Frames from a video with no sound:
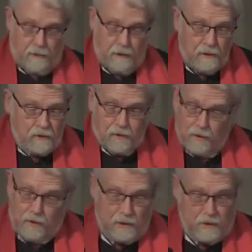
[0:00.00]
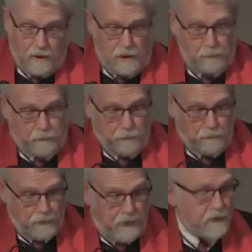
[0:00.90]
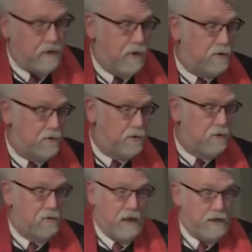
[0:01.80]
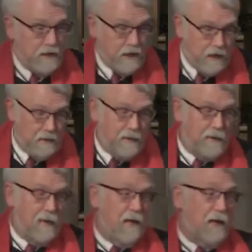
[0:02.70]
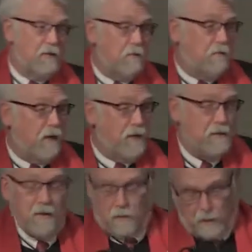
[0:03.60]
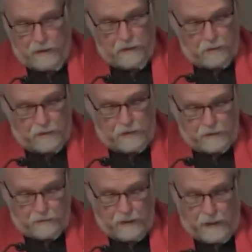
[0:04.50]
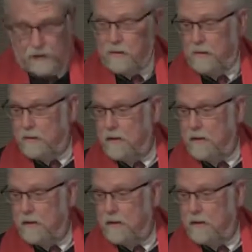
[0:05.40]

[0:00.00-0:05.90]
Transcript: It is certainly time to bring back the Golden Rule right now as we face the 2022 elections.